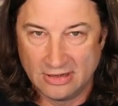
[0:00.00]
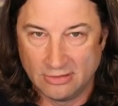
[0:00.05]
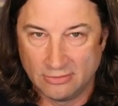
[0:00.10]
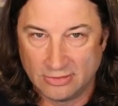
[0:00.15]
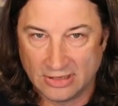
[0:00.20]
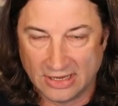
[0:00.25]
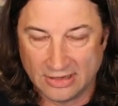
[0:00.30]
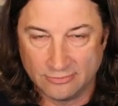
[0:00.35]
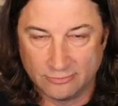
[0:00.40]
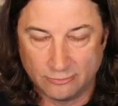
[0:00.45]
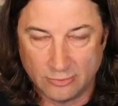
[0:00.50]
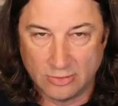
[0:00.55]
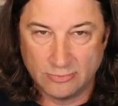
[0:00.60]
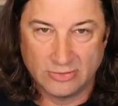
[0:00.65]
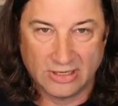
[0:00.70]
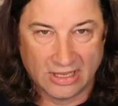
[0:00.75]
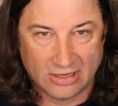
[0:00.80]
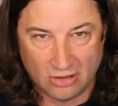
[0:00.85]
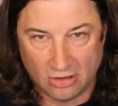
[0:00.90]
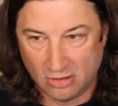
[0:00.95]
And when we
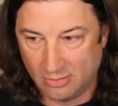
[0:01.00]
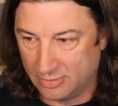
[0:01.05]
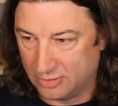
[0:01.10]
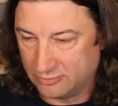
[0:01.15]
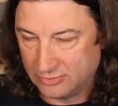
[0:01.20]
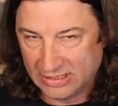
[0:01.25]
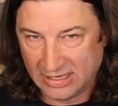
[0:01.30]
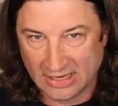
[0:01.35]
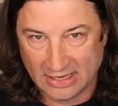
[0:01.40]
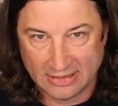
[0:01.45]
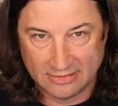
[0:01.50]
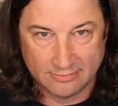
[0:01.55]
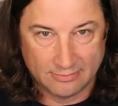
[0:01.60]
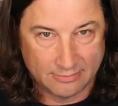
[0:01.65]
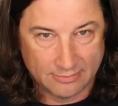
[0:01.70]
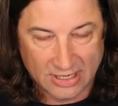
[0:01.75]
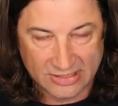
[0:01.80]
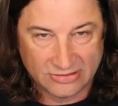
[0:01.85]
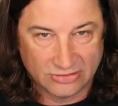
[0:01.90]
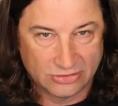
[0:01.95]
got home and we had
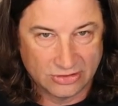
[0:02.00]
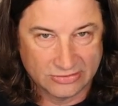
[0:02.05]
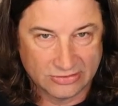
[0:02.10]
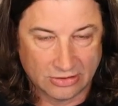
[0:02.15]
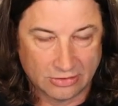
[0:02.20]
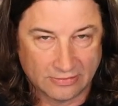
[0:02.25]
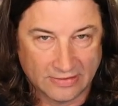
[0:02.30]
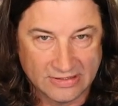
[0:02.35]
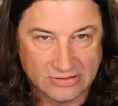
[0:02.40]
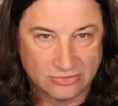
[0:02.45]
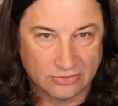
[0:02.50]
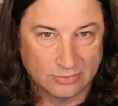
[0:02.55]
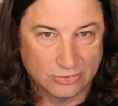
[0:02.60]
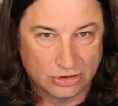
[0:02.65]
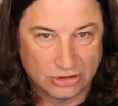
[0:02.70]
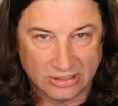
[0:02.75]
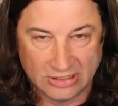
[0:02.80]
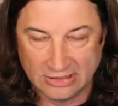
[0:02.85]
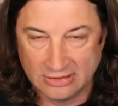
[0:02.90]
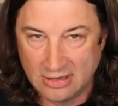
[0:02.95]
messages on our answer
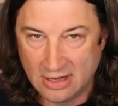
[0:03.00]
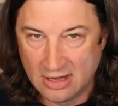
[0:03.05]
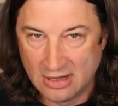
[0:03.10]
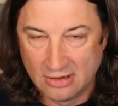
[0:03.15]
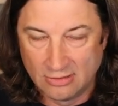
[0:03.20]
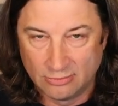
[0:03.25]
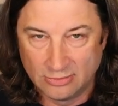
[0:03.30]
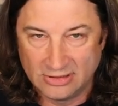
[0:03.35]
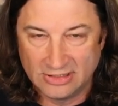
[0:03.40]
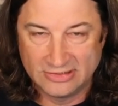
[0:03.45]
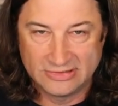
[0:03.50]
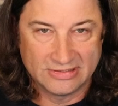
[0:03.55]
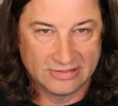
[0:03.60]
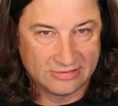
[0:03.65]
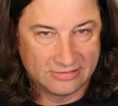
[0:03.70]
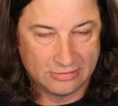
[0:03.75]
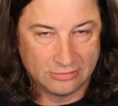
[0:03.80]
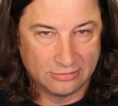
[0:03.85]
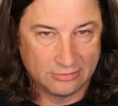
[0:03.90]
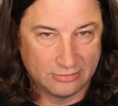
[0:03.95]
machine, we listened
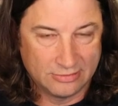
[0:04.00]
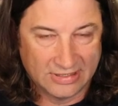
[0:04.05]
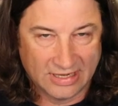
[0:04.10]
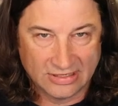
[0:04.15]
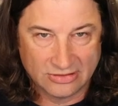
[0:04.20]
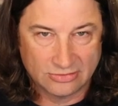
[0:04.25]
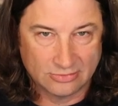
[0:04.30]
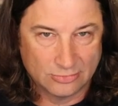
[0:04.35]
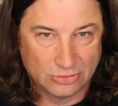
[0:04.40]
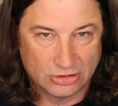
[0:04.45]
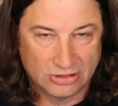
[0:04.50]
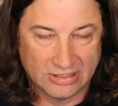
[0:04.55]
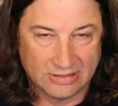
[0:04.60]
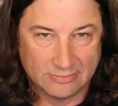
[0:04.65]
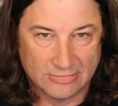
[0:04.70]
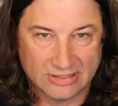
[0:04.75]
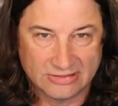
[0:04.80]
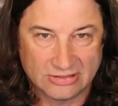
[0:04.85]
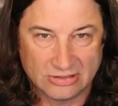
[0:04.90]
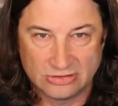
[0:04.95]
to the answer machine
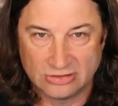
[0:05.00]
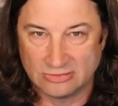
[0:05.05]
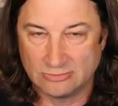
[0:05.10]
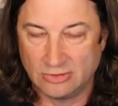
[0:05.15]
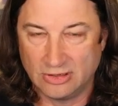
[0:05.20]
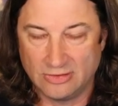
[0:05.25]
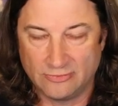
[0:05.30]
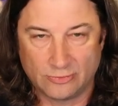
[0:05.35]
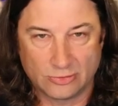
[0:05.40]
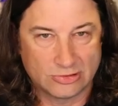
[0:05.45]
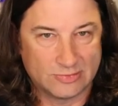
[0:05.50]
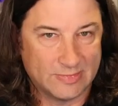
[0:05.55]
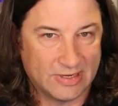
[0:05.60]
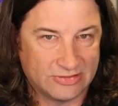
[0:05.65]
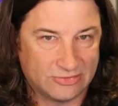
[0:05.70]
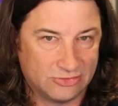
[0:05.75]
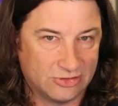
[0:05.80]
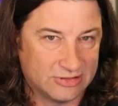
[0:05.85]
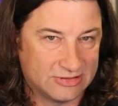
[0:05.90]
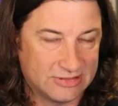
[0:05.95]
message, and one of the first
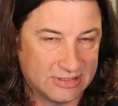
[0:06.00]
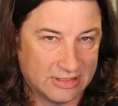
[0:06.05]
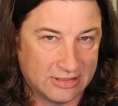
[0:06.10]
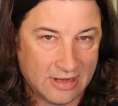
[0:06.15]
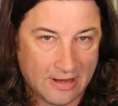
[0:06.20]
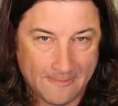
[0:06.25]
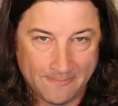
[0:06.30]
messages said,